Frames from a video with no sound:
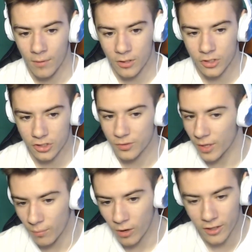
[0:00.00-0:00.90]
Just so when
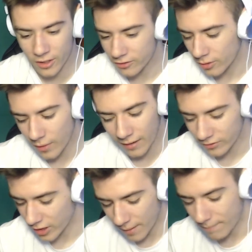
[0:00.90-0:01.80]
I'm working, I don't have
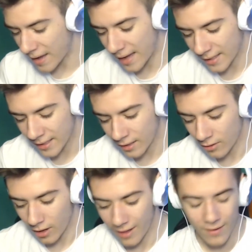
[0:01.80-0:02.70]
to come back
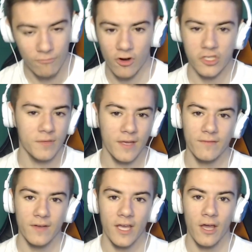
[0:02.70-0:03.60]
and then rush to make a
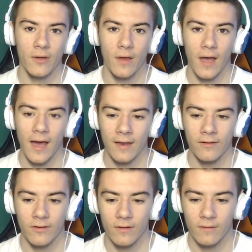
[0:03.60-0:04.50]
video,
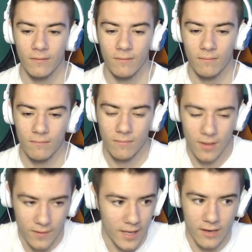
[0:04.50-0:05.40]
and
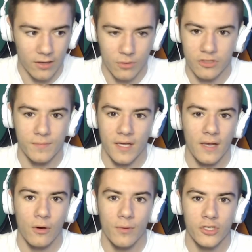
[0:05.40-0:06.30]
in the end it'll just be a
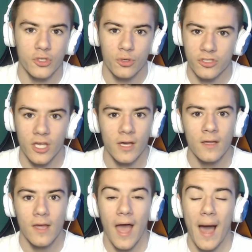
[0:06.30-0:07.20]
little bit shorter
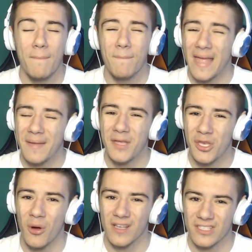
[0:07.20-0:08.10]
and maybe
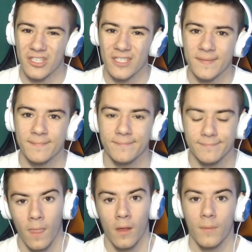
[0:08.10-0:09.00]
not as good.
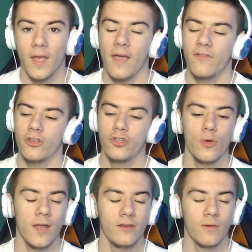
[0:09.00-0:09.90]
But yeah, if I do
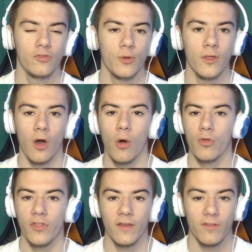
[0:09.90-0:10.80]
end up doing the whole
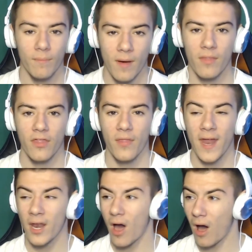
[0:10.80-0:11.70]
thing for the month,
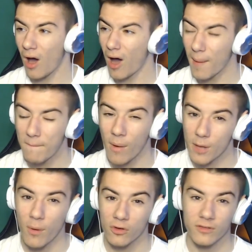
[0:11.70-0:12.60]
then I
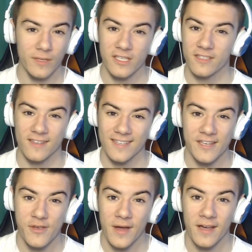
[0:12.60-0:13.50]
might possibly
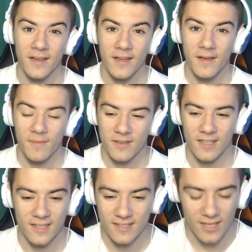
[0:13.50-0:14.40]
discontinue it, because
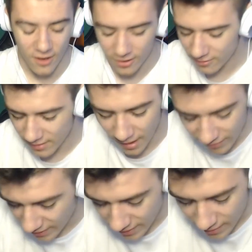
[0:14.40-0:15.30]
like I said, I
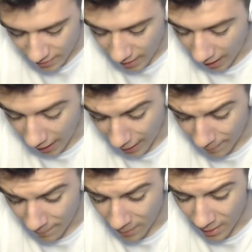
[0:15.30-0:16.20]
love it,
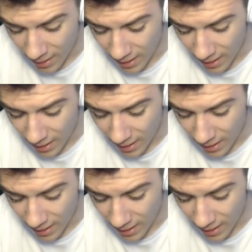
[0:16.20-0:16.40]
and